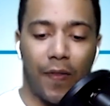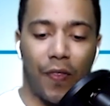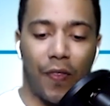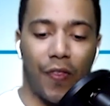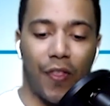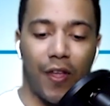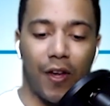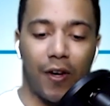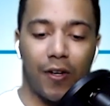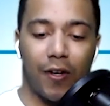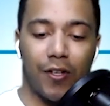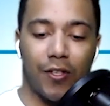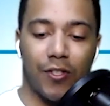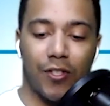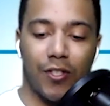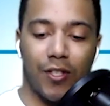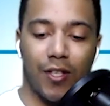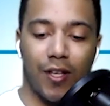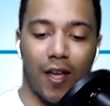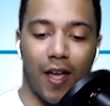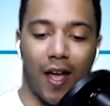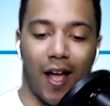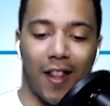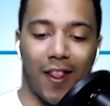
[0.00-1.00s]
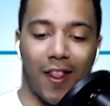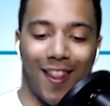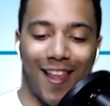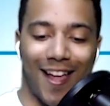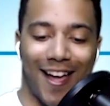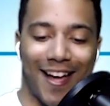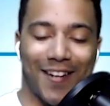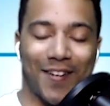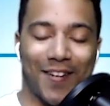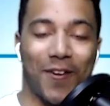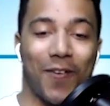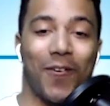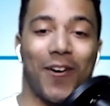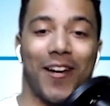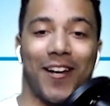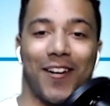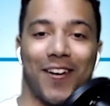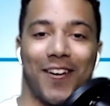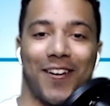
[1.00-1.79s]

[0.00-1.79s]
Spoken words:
there is a lot going